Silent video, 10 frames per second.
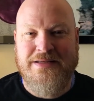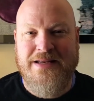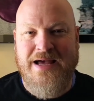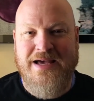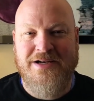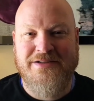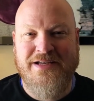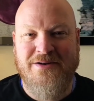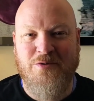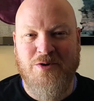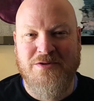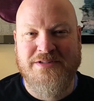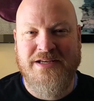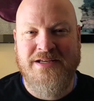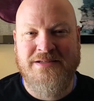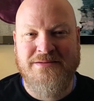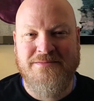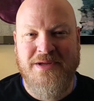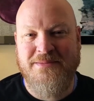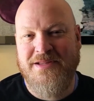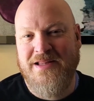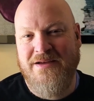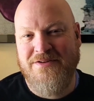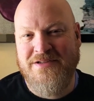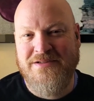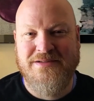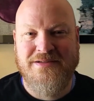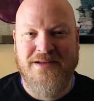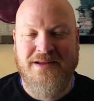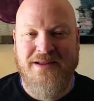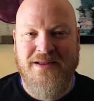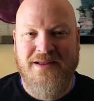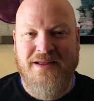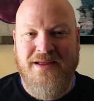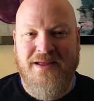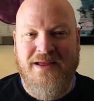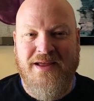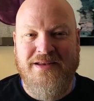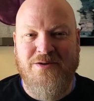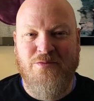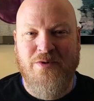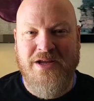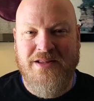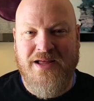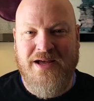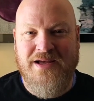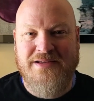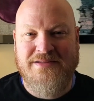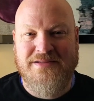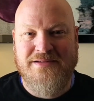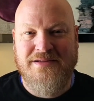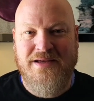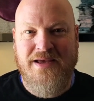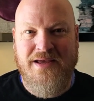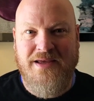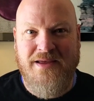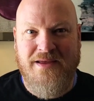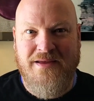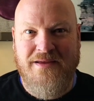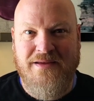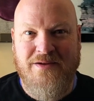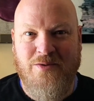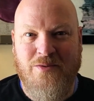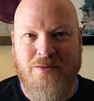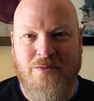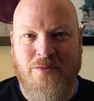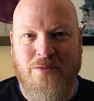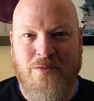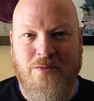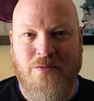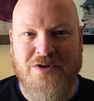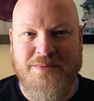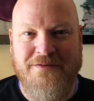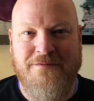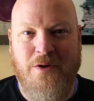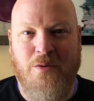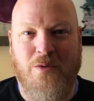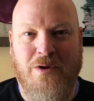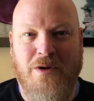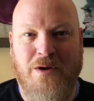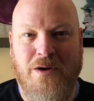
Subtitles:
9 or 10 rolls in, maybe 11, and you realize, hey, where's my phone?